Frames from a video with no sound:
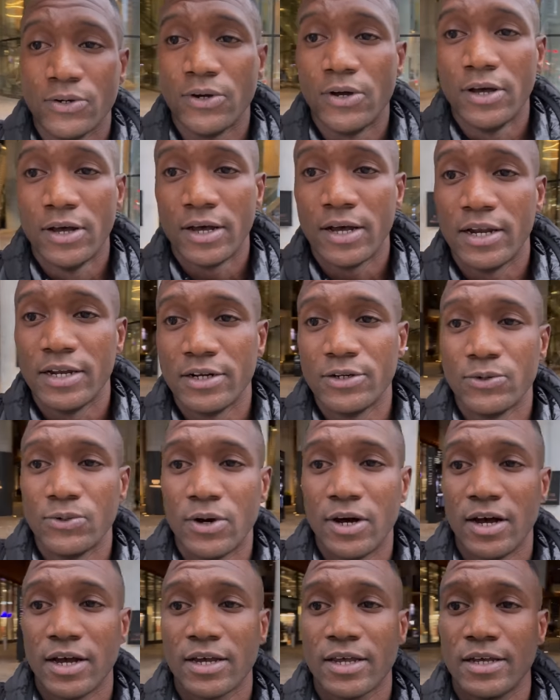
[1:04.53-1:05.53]
a little
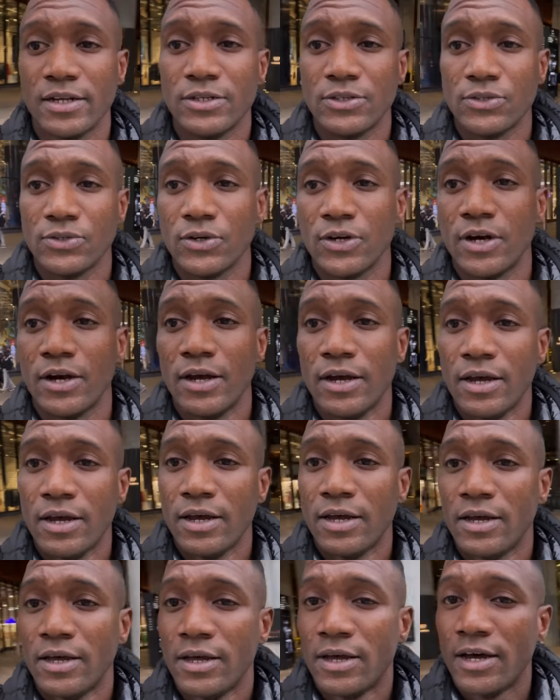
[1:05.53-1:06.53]
walking tour
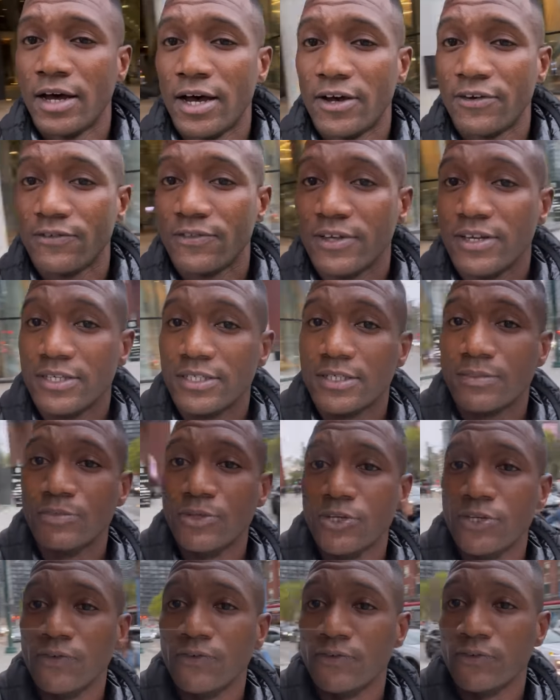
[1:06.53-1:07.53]
of this
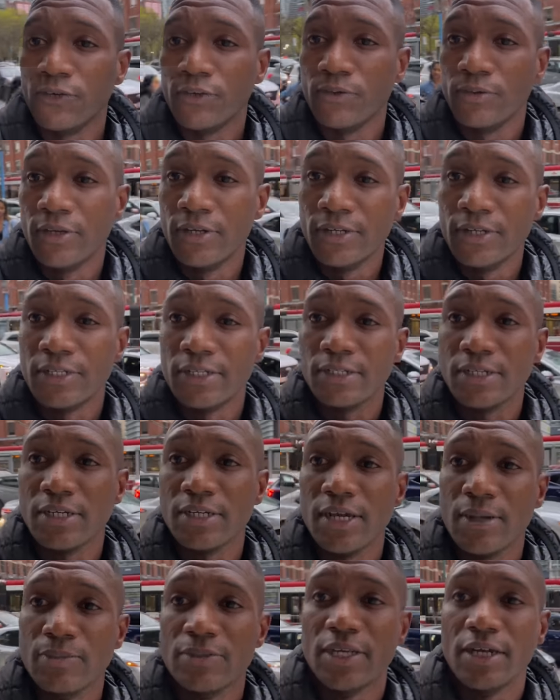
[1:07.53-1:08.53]
beautiful city,
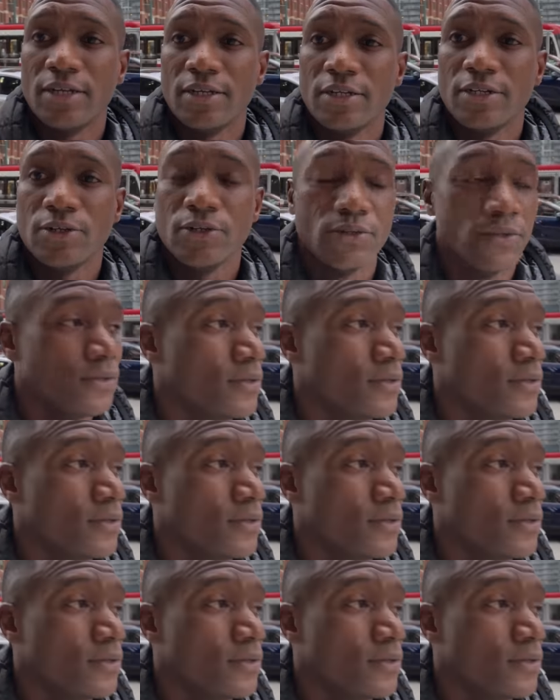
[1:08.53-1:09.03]
I'm telling you.